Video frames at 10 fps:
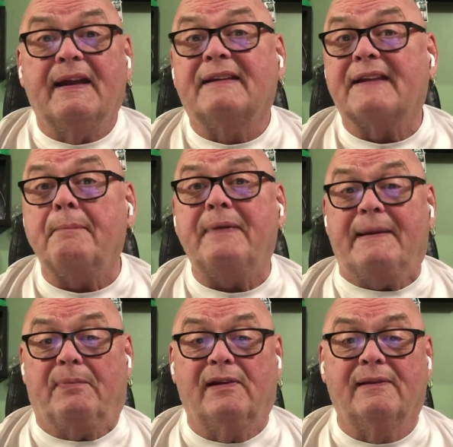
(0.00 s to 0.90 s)
some
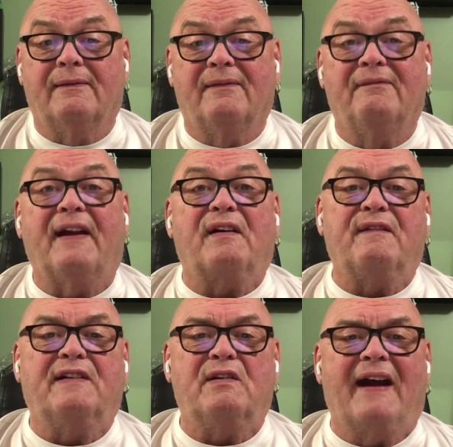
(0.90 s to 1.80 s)
people, very
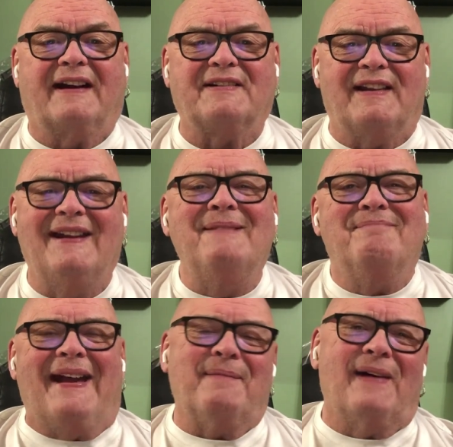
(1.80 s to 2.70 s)
few actually,
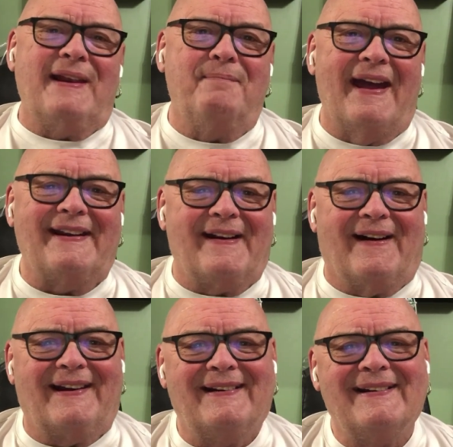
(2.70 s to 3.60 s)
make money betting
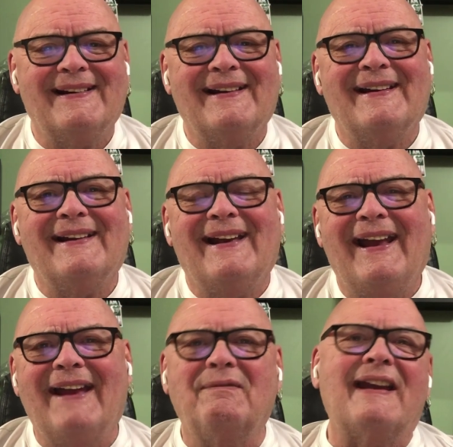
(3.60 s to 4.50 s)
on it,
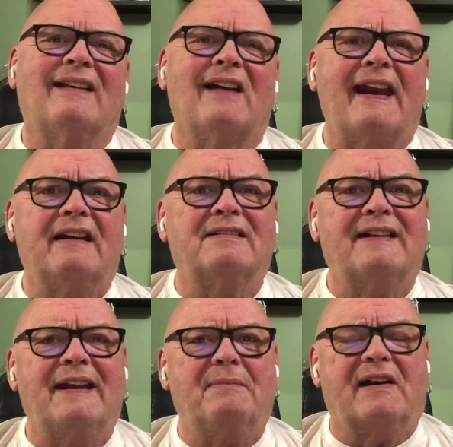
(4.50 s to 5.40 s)
and we get a lot of
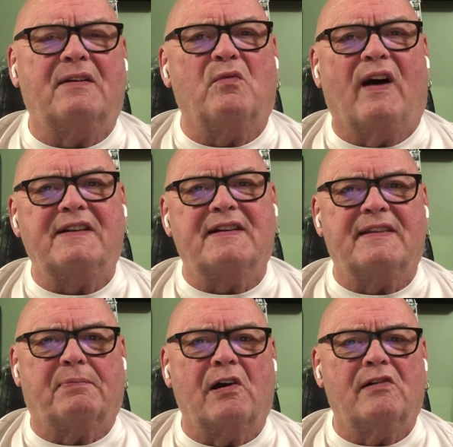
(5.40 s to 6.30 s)
entertainment out of watching
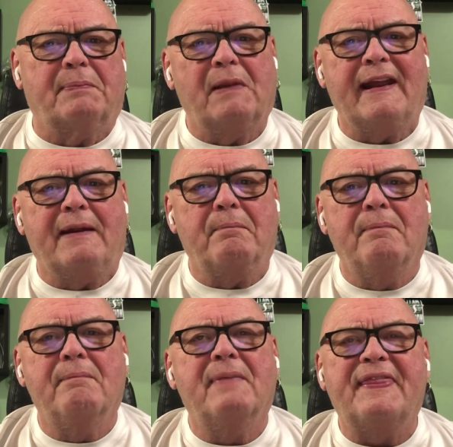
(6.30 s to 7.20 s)
the pros play,
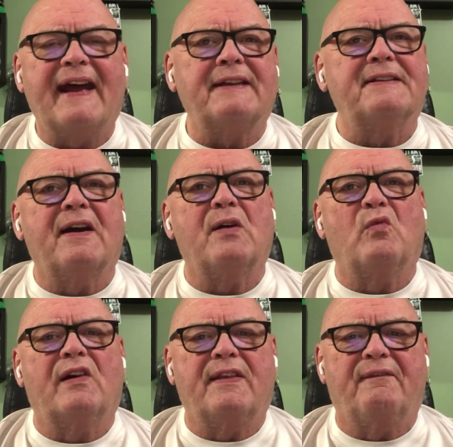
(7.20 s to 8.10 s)
but that's not
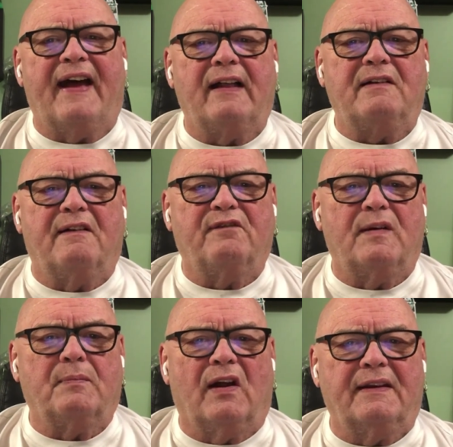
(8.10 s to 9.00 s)
where the value of
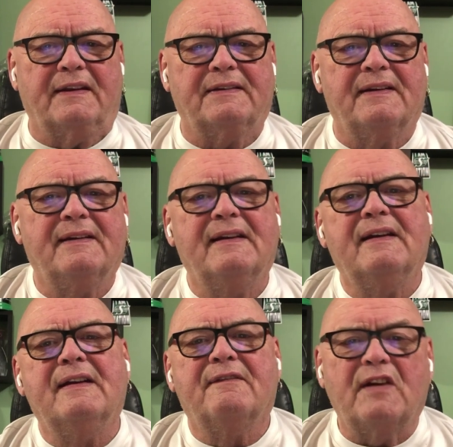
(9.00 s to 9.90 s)
football is.
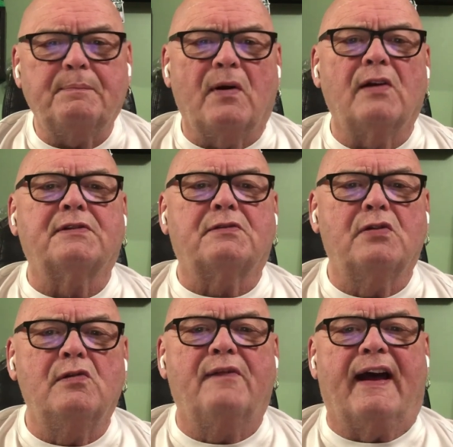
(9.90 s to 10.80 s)
Football's
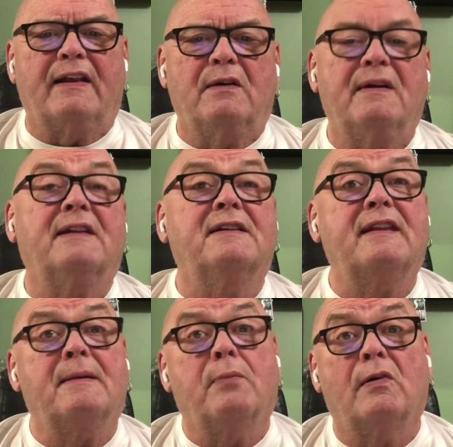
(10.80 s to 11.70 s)
true value is in
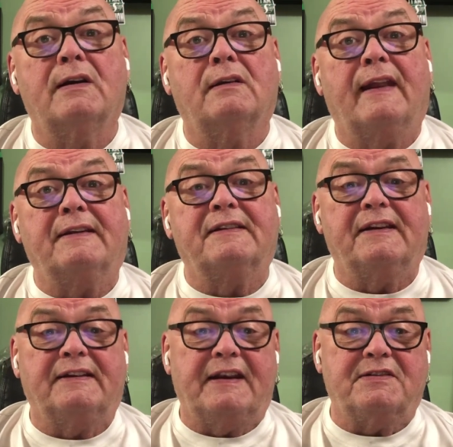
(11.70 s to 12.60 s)
the important lessons
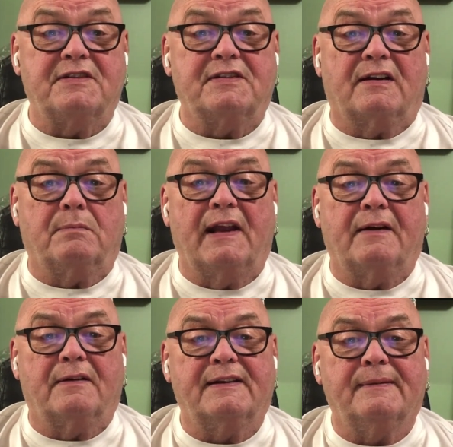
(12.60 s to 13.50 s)
it teaches young
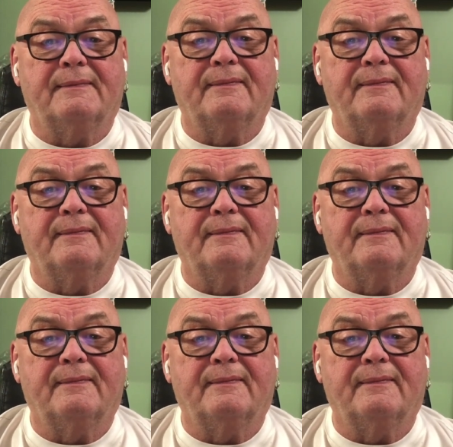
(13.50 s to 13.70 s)
players.